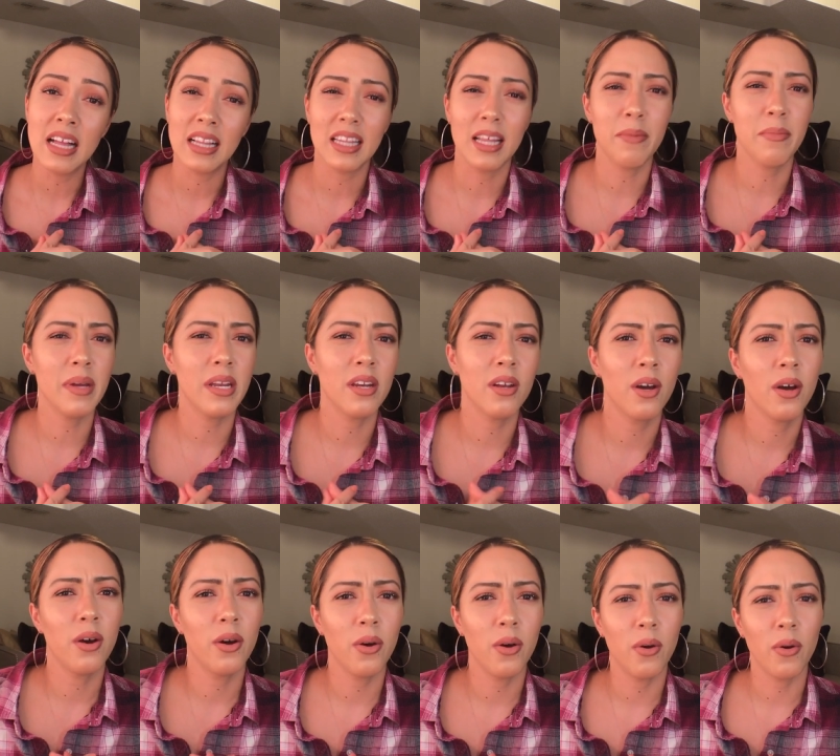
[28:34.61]
Let me
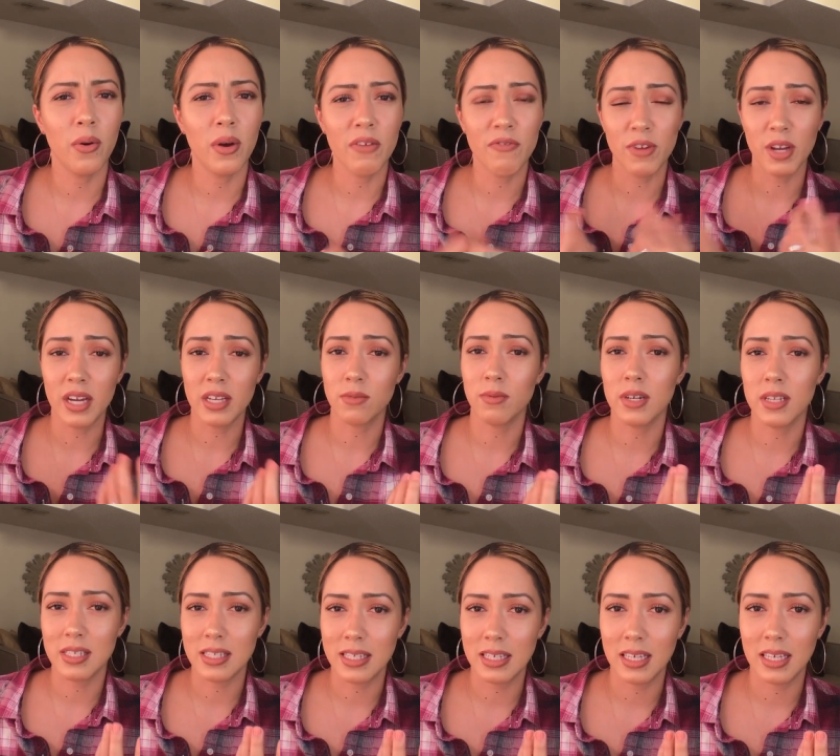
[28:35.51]
know if you guys
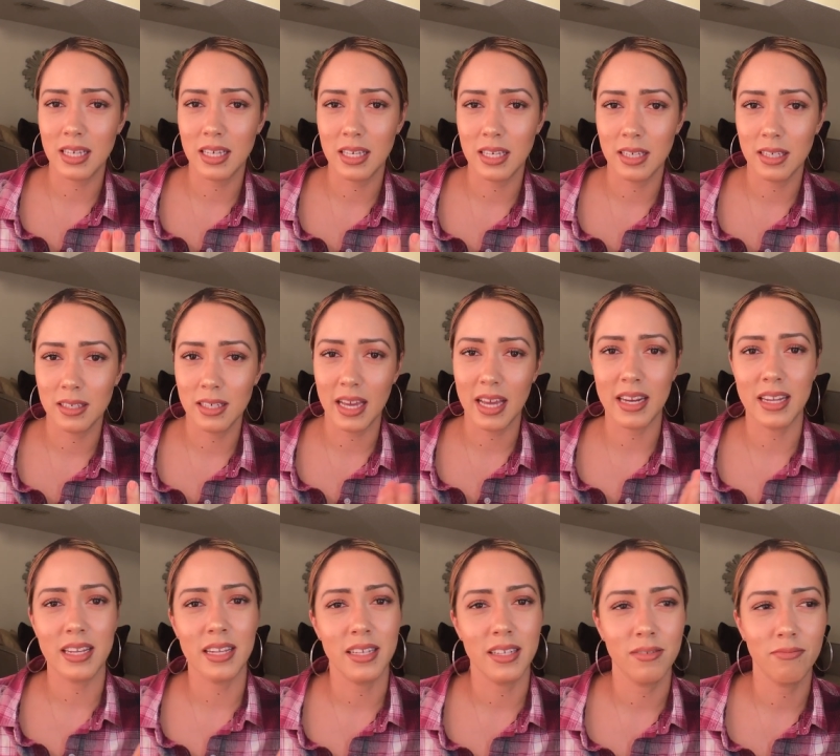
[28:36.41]
want to see
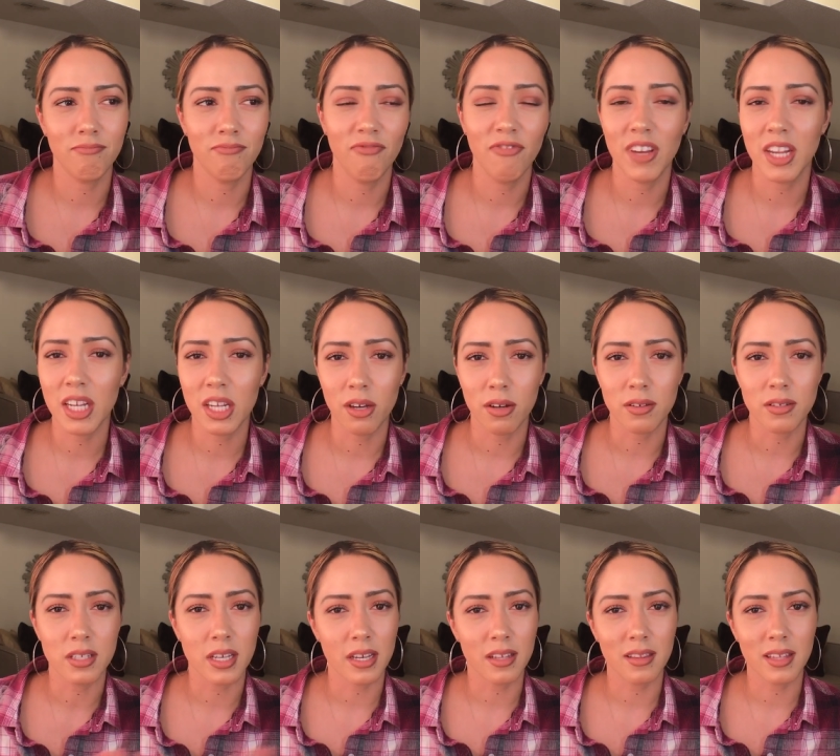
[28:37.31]
any
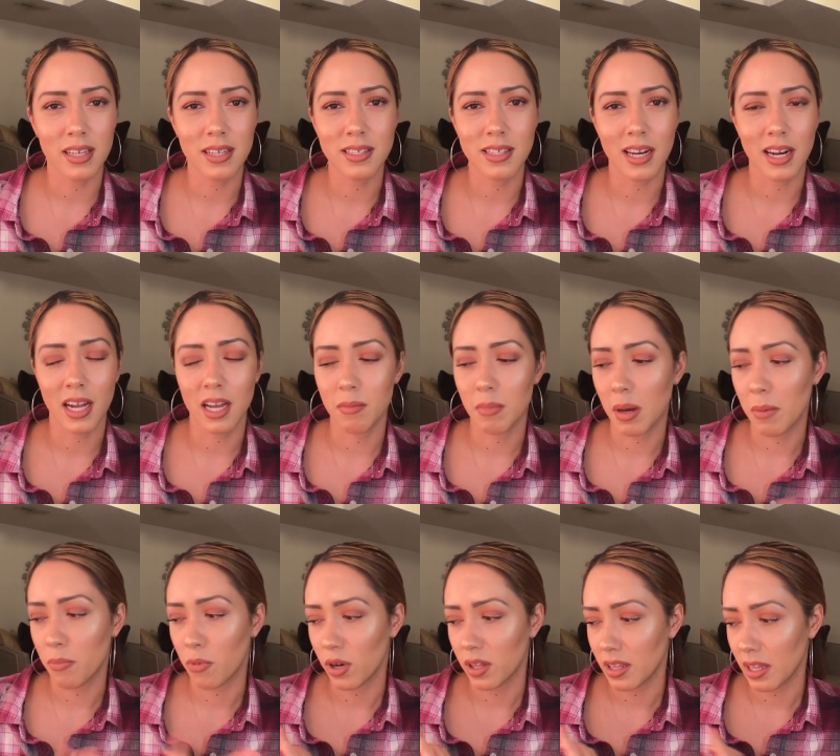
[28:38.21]
videos, like things that I come
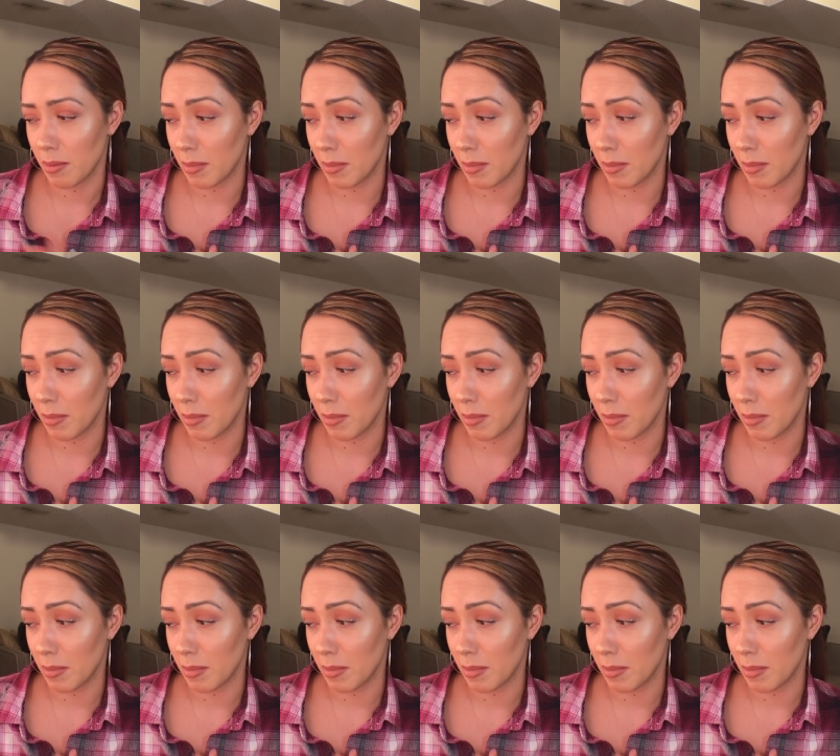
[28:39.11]
up with.